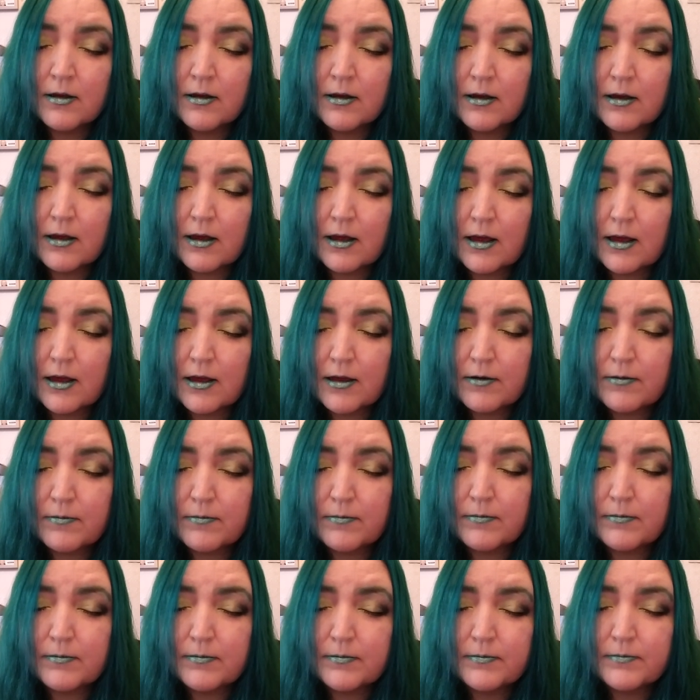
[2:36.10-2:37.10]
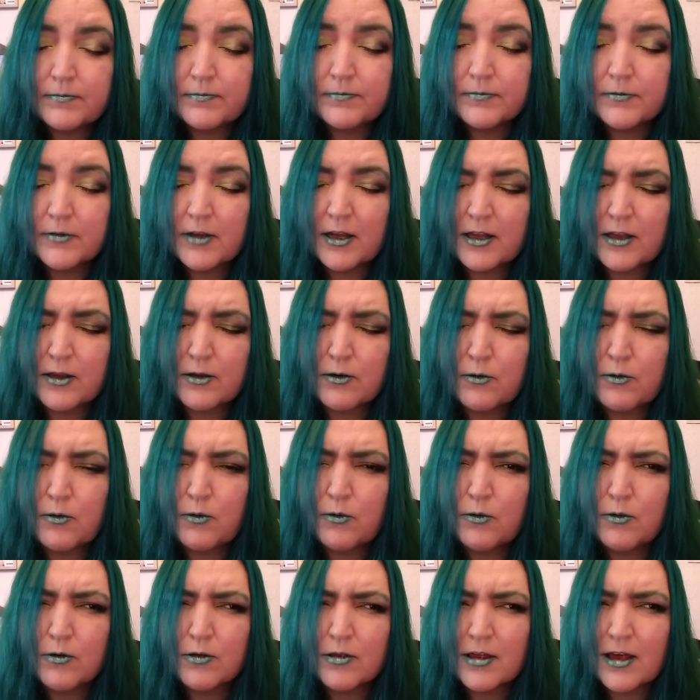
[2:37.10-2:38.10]
Like the
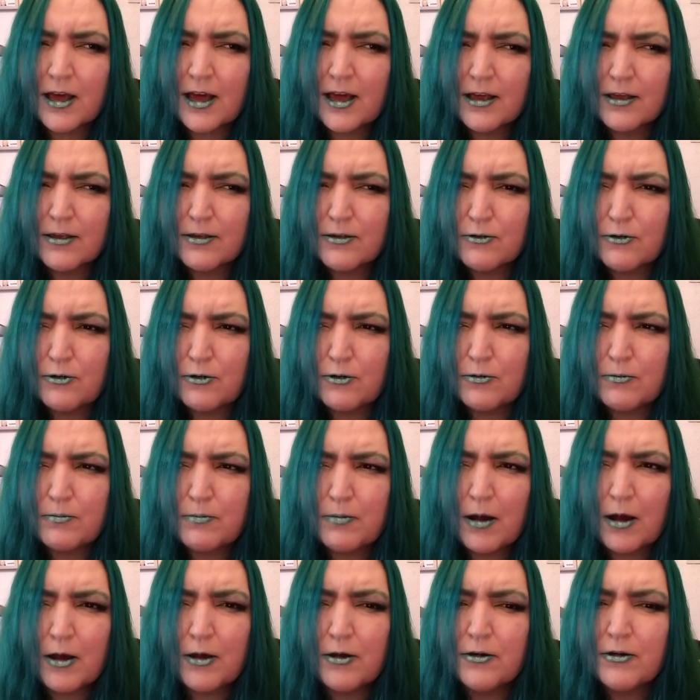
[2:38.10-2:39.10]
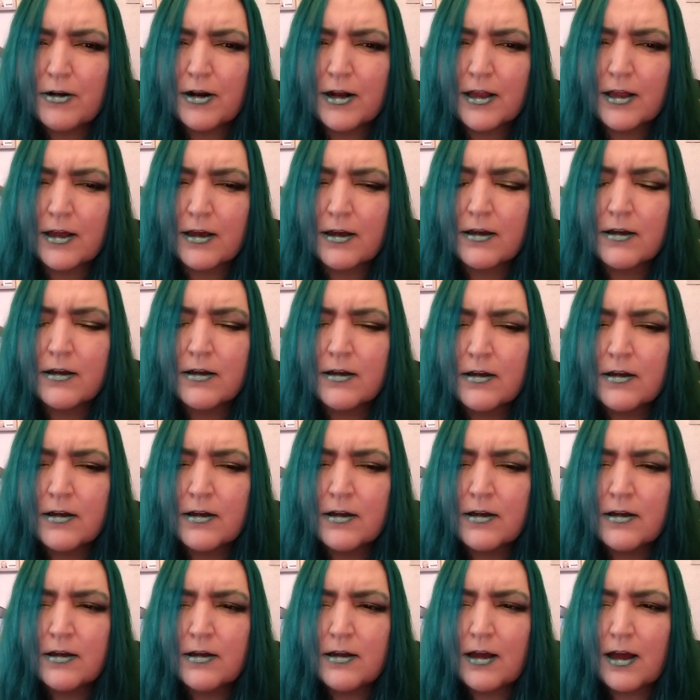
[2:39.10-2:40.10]
hose has no power in it
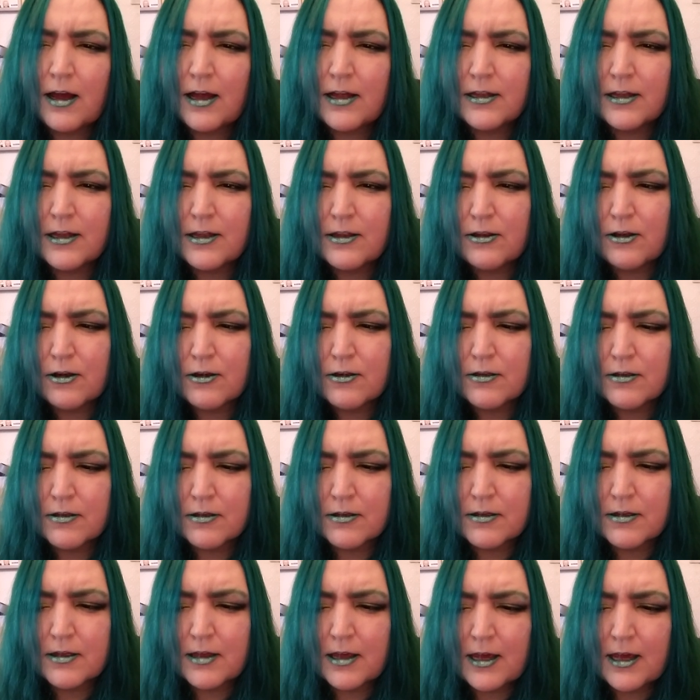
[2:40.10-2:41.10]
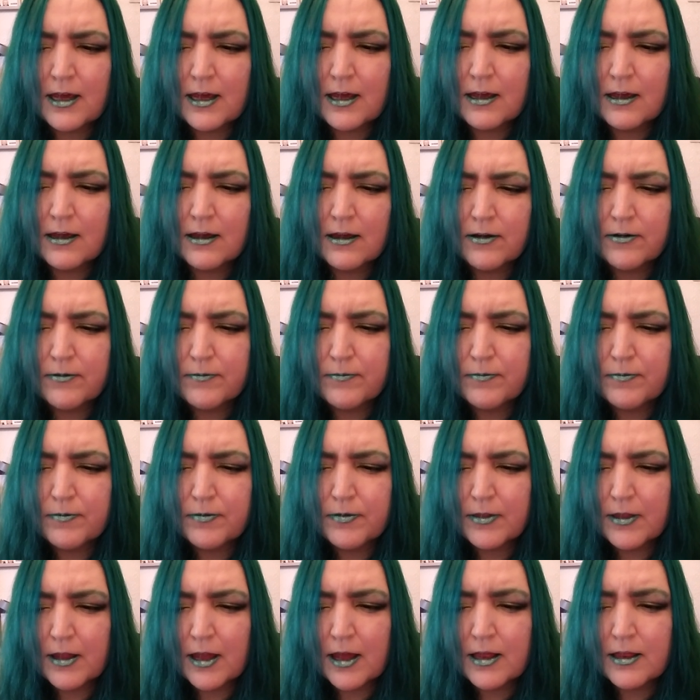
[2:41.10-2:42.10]
and it doesn't stay
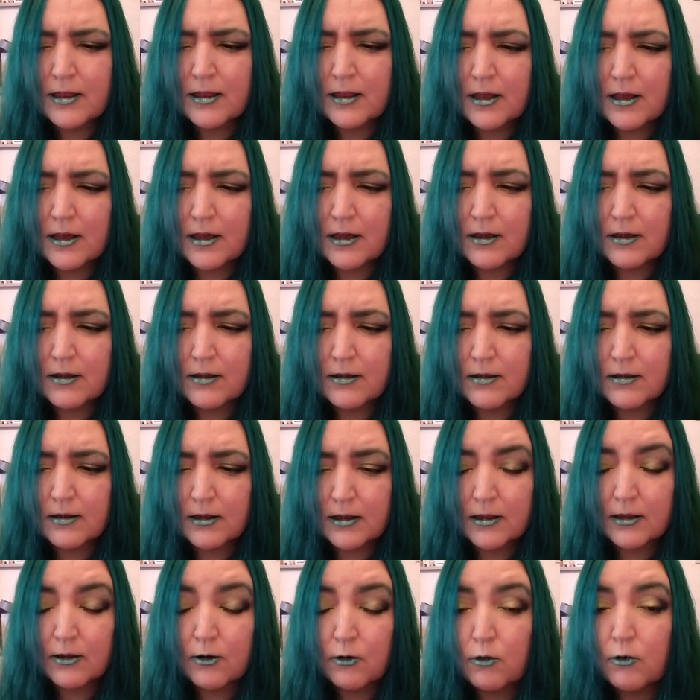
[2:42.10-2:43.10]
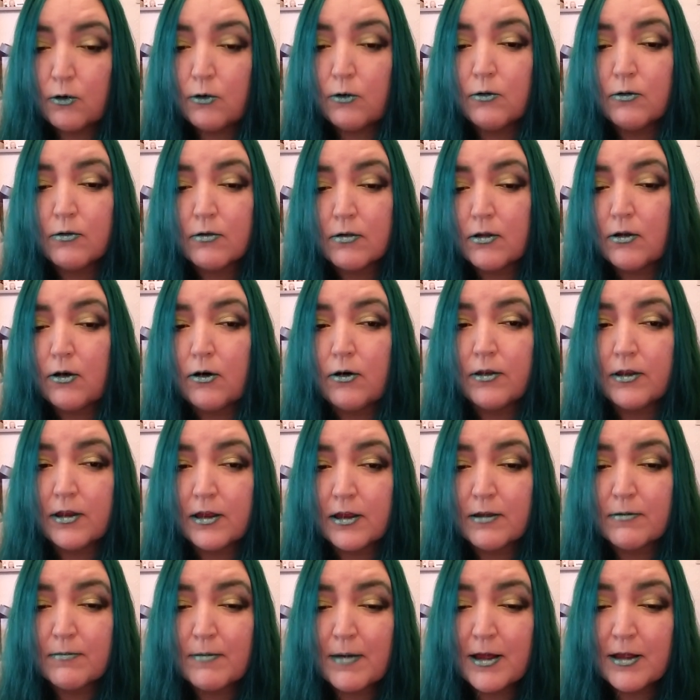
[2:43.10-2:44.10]
in the whole slot that it's
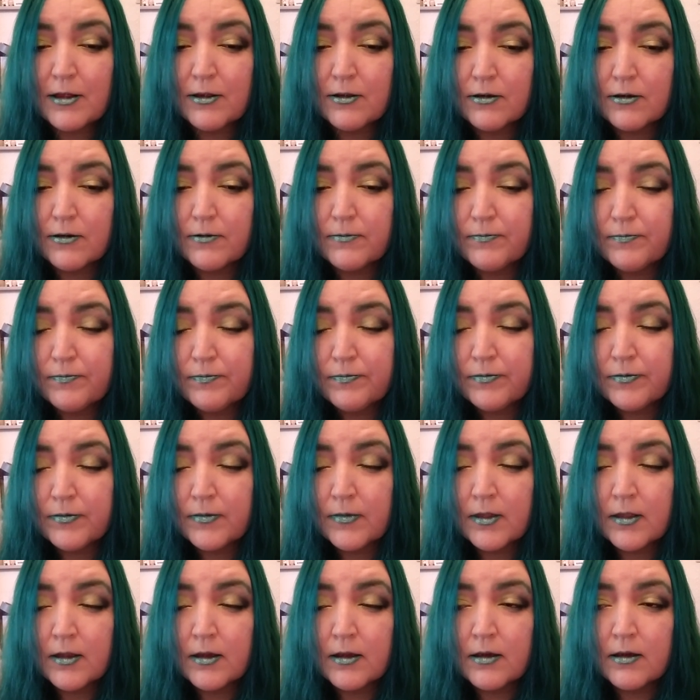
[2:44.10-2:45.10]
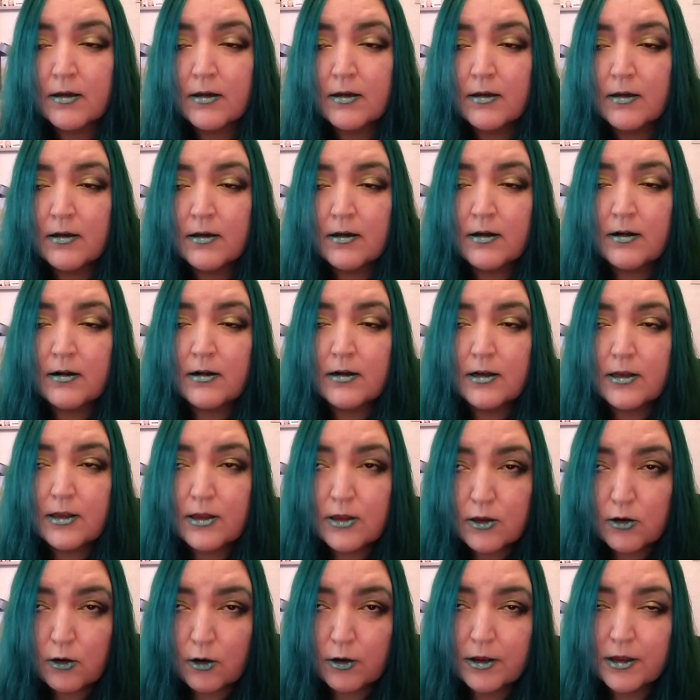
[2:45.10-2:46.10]
meant to.
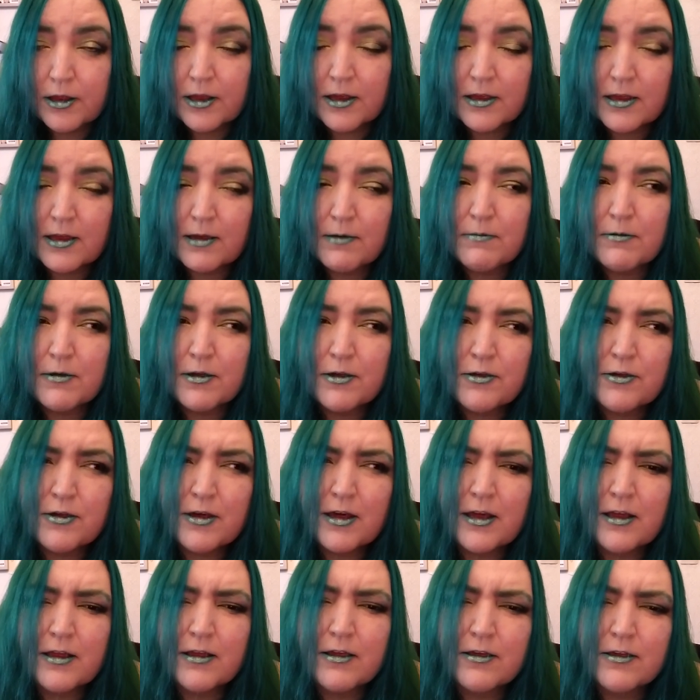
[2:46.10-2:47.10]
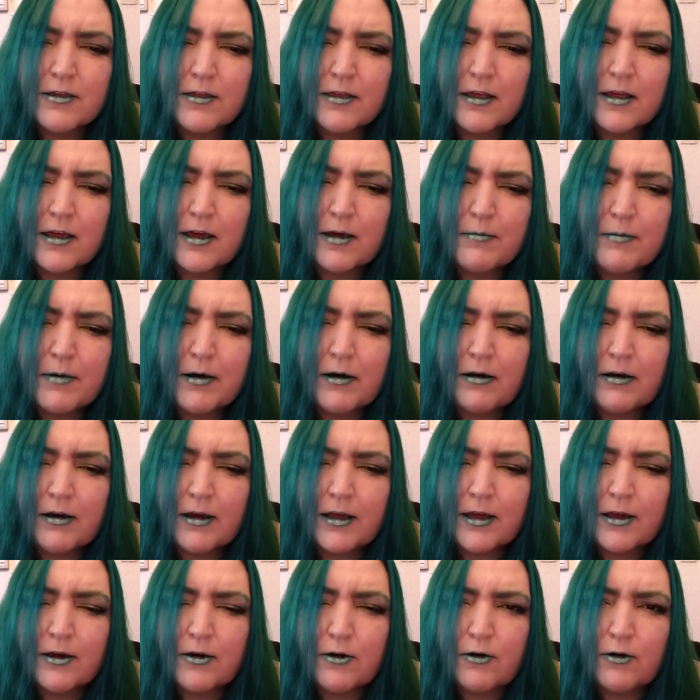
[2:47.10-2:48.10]
Not that it seems to change the ability
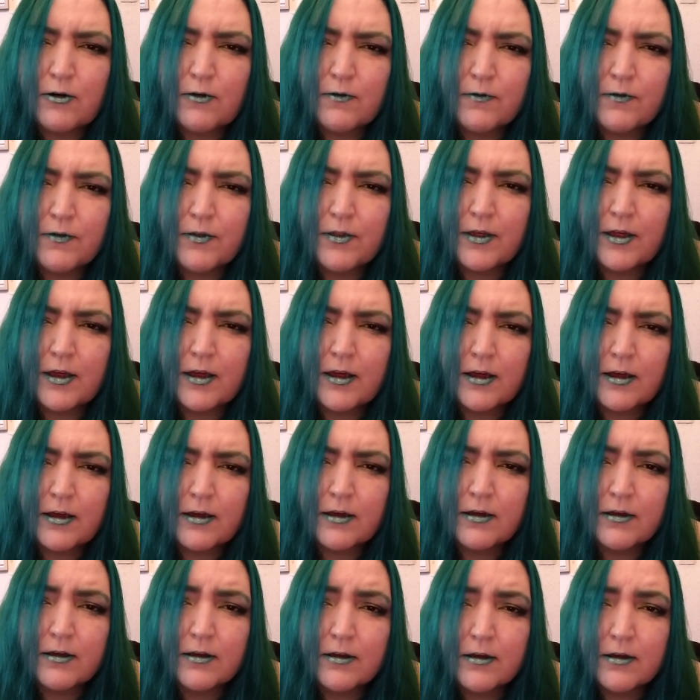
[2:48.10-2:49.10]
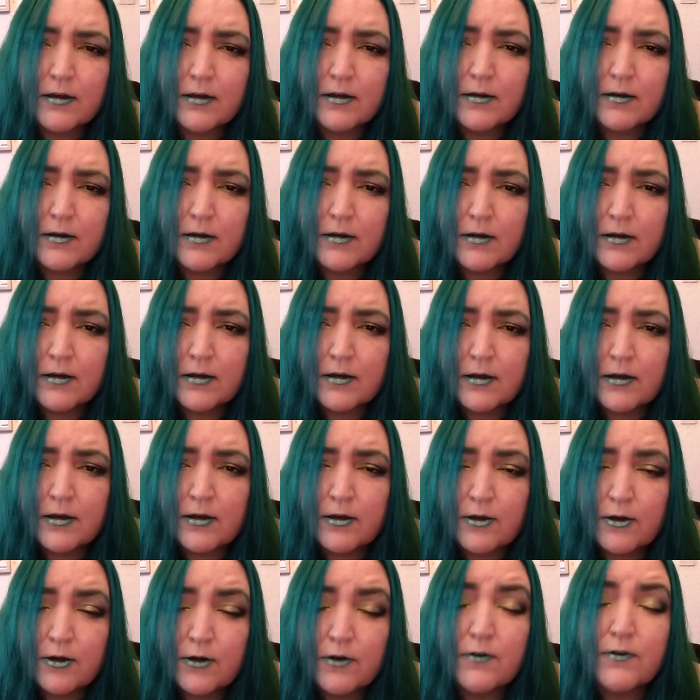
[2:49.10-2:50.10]
of the
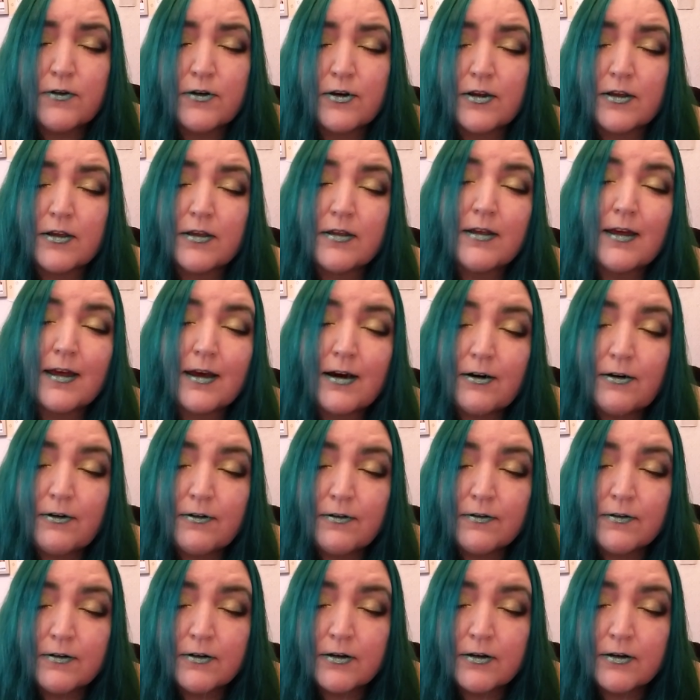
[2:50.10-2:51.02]
Hoover itself,